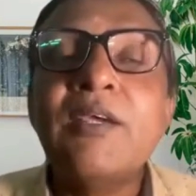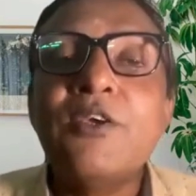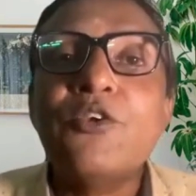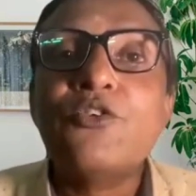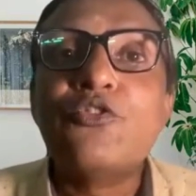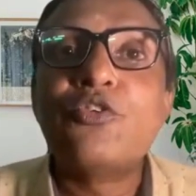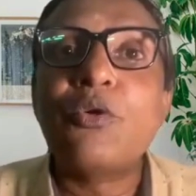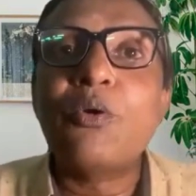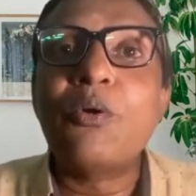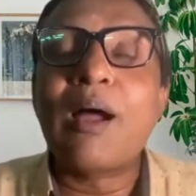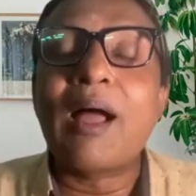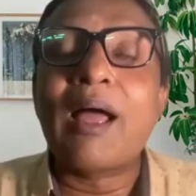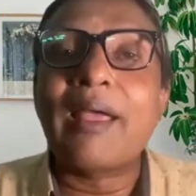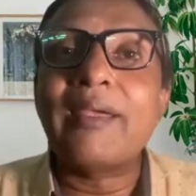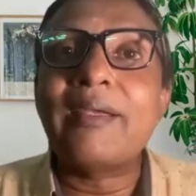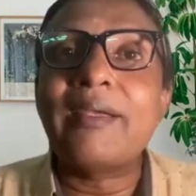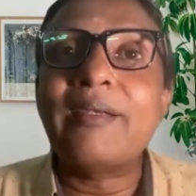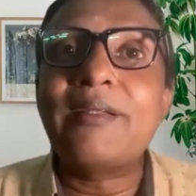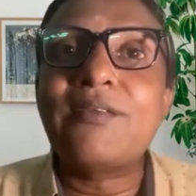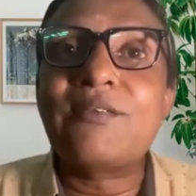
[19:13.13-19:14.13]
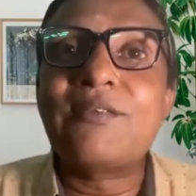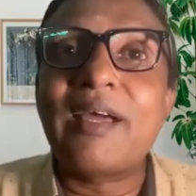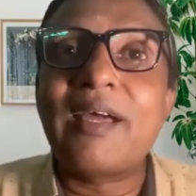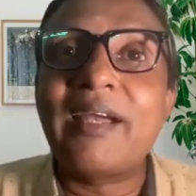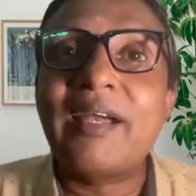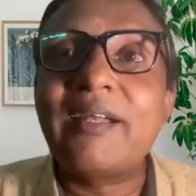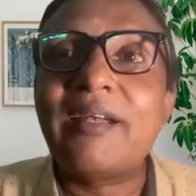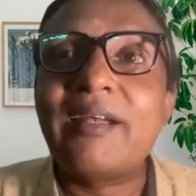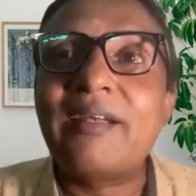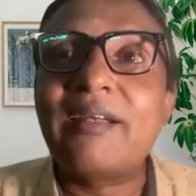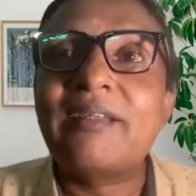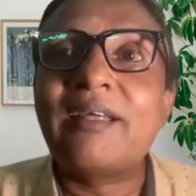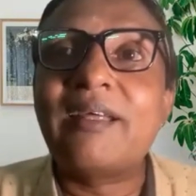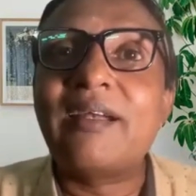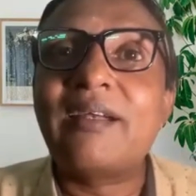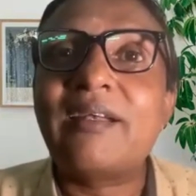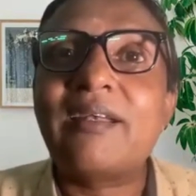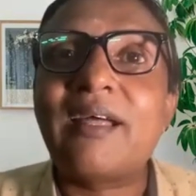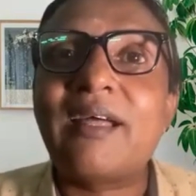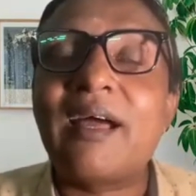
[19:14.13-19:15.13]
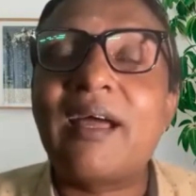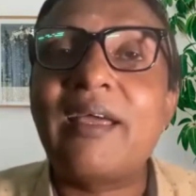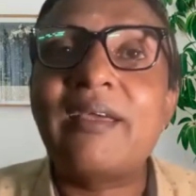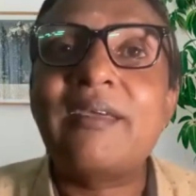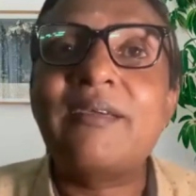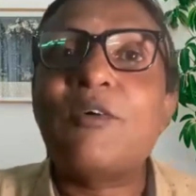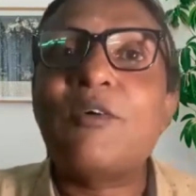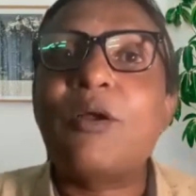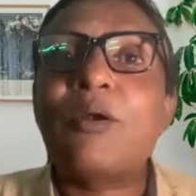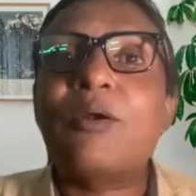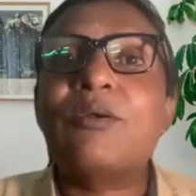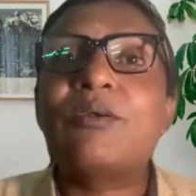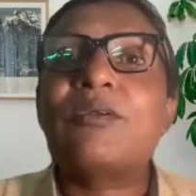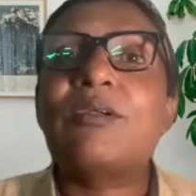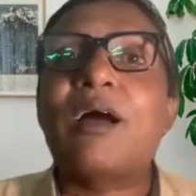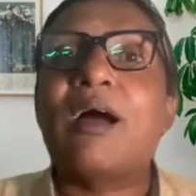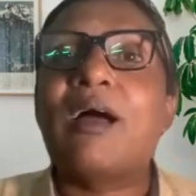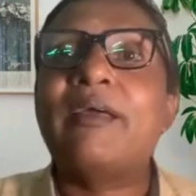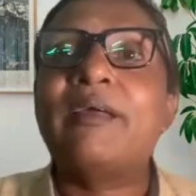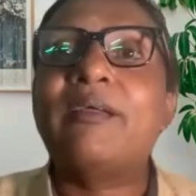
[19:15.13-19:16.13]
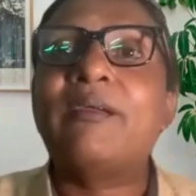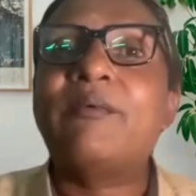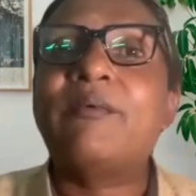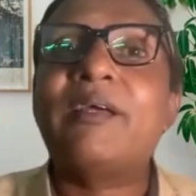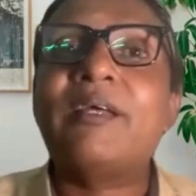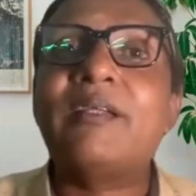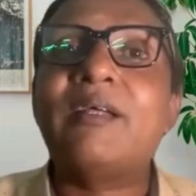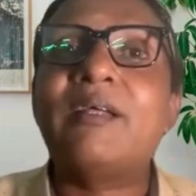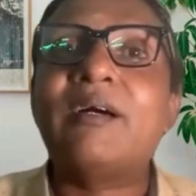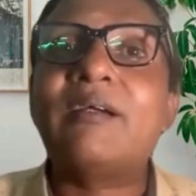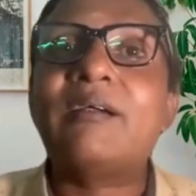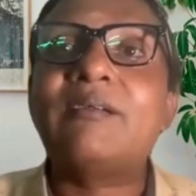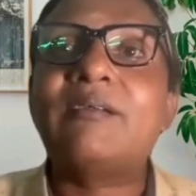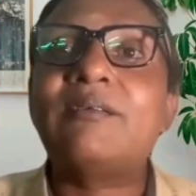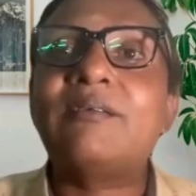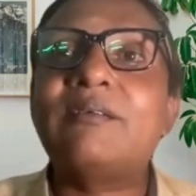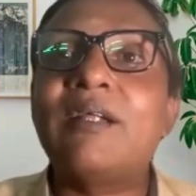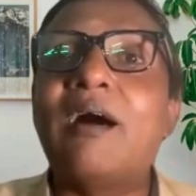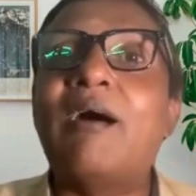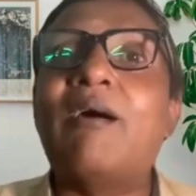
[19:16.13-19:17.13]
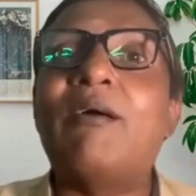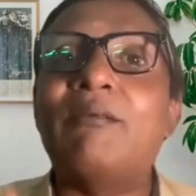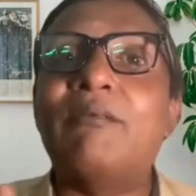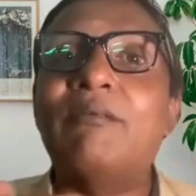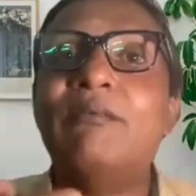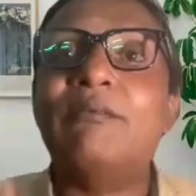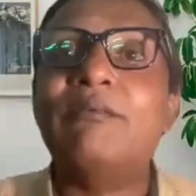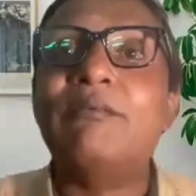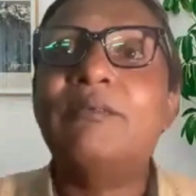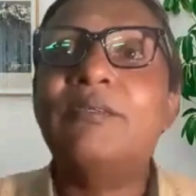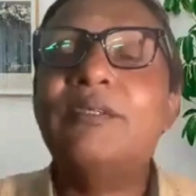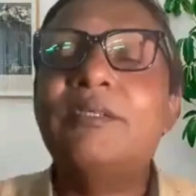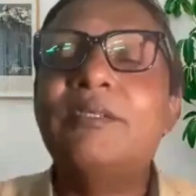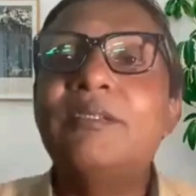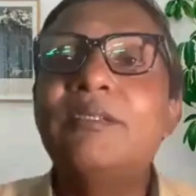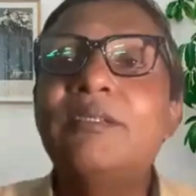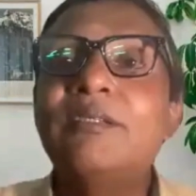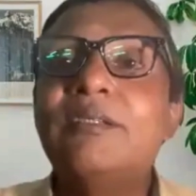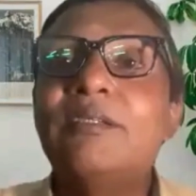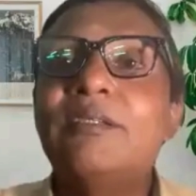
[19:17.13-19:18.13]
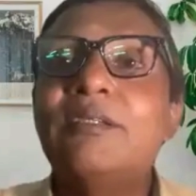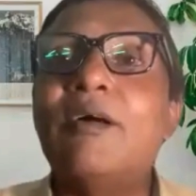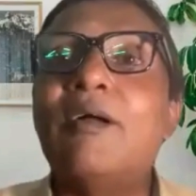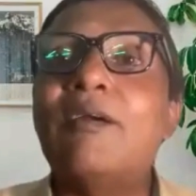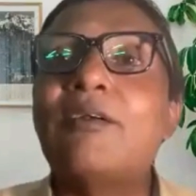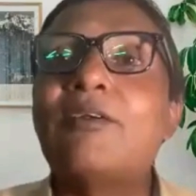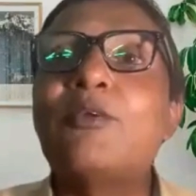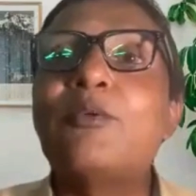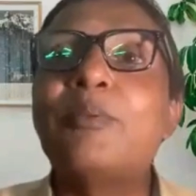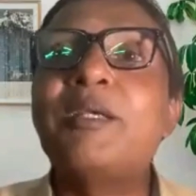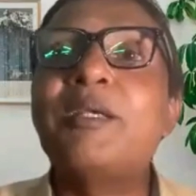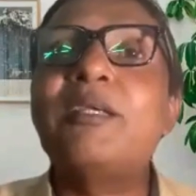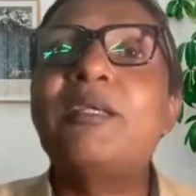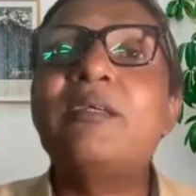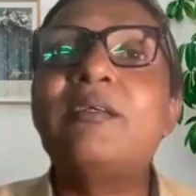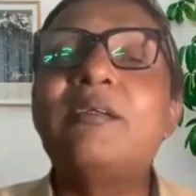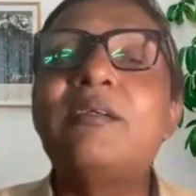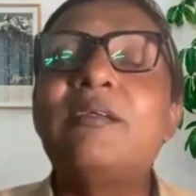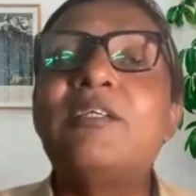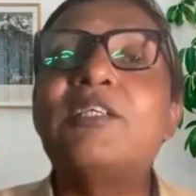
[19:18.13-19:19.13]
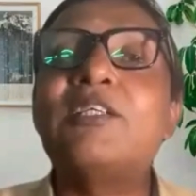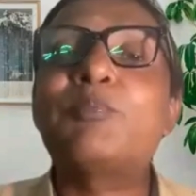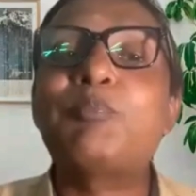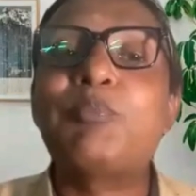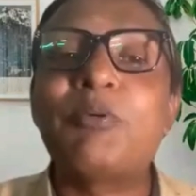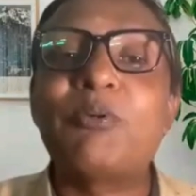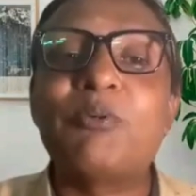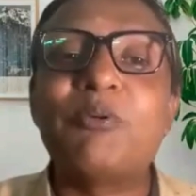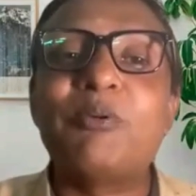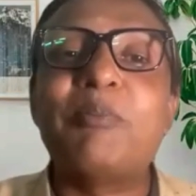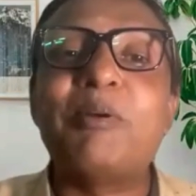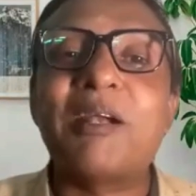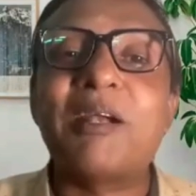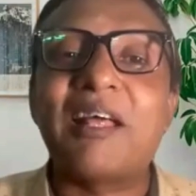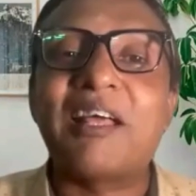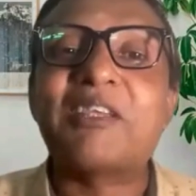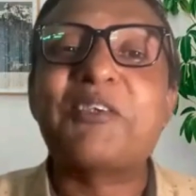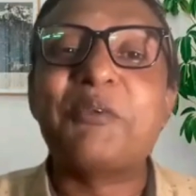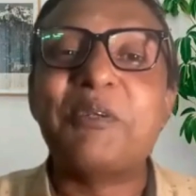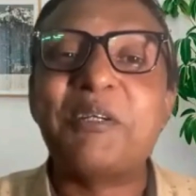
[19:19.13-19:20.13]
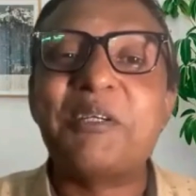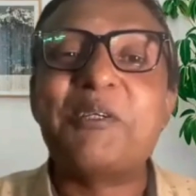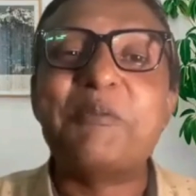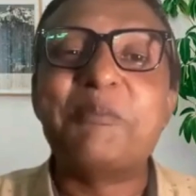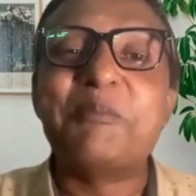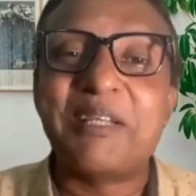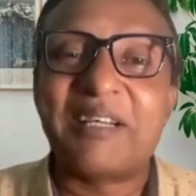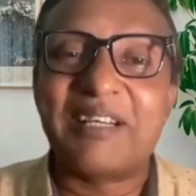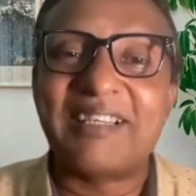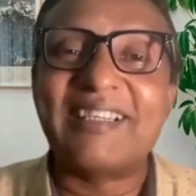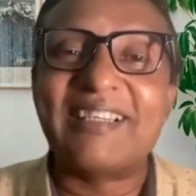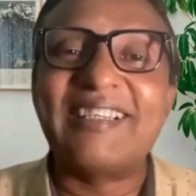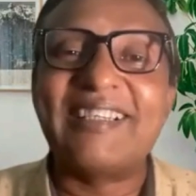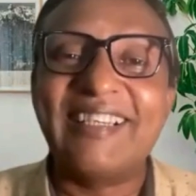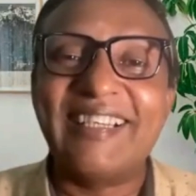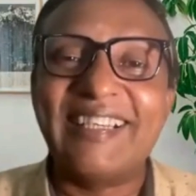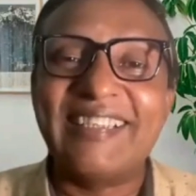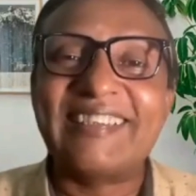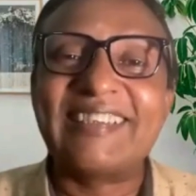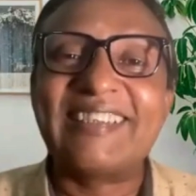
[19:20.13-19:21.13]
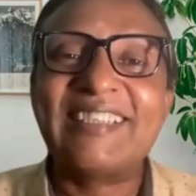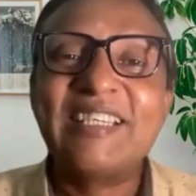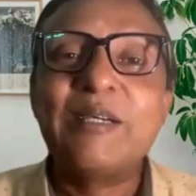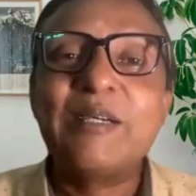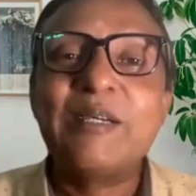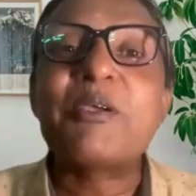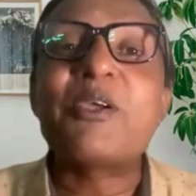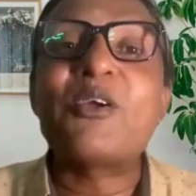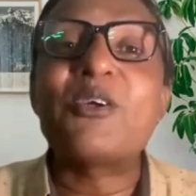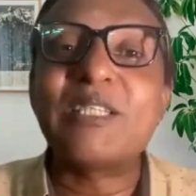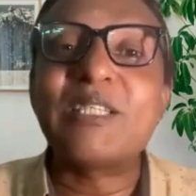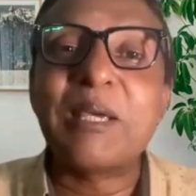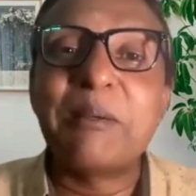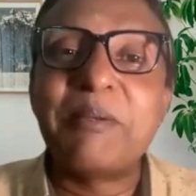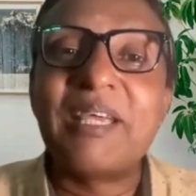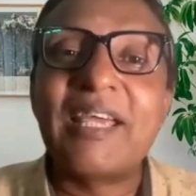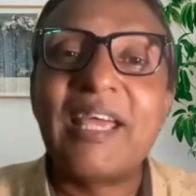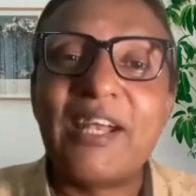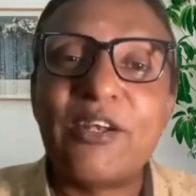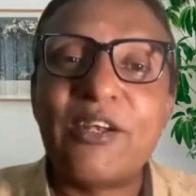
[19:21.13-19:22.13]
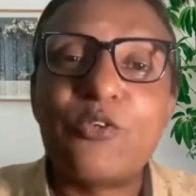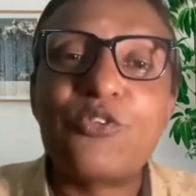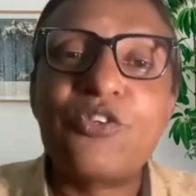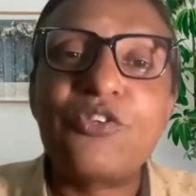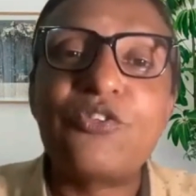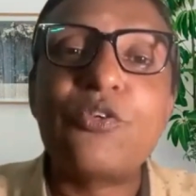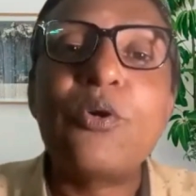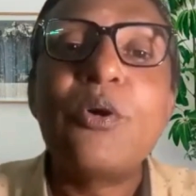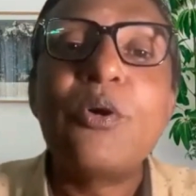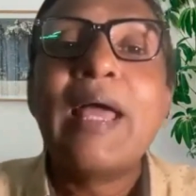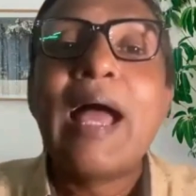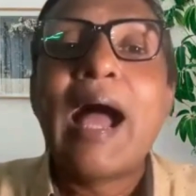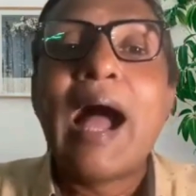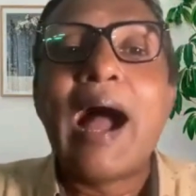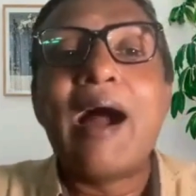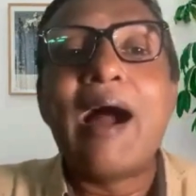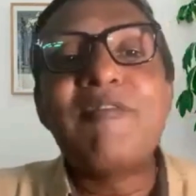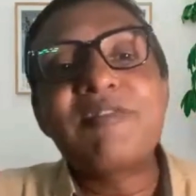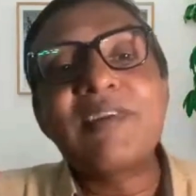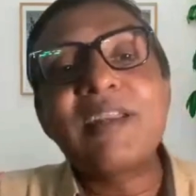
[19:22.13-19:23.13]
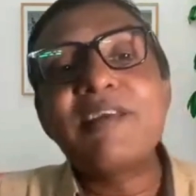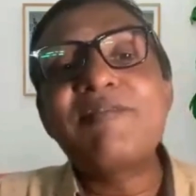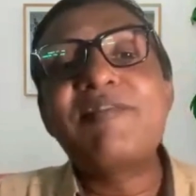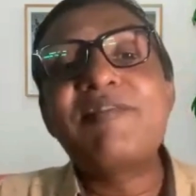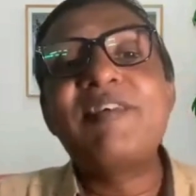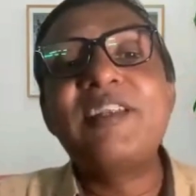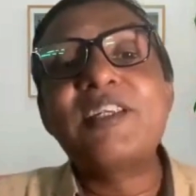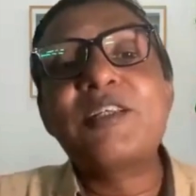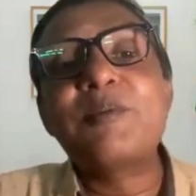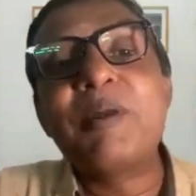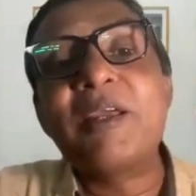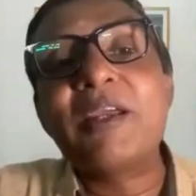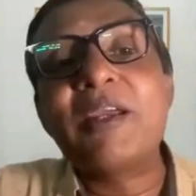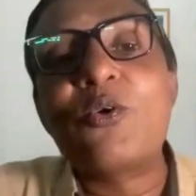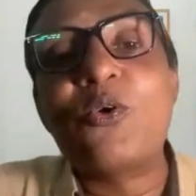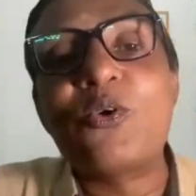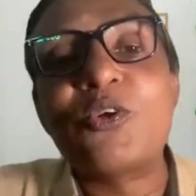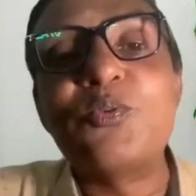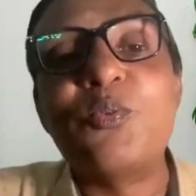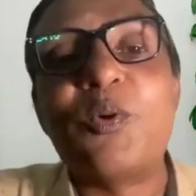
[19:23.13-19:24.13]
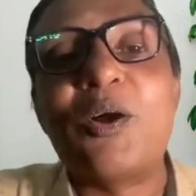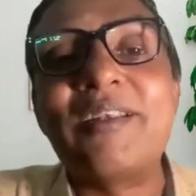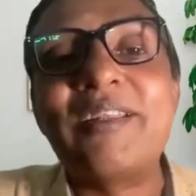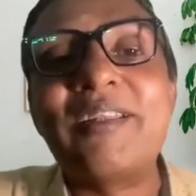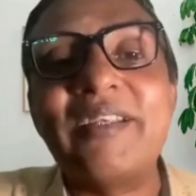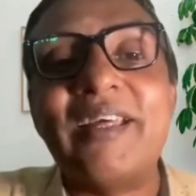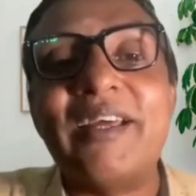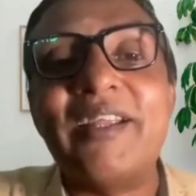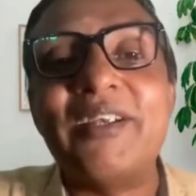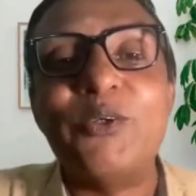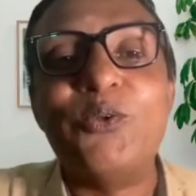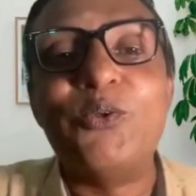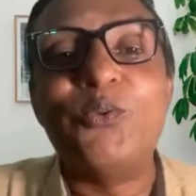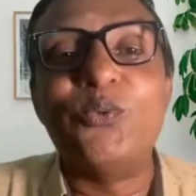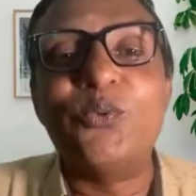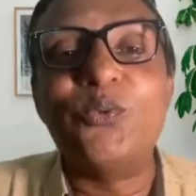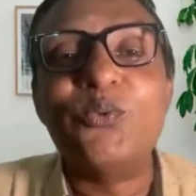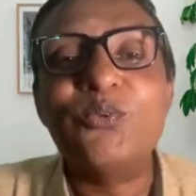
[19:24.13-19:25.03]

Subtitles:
So I decided that I want Ayurveda now not to be disproved, but actually to be recognized, because I began to see. So after I finished my course, what did I do?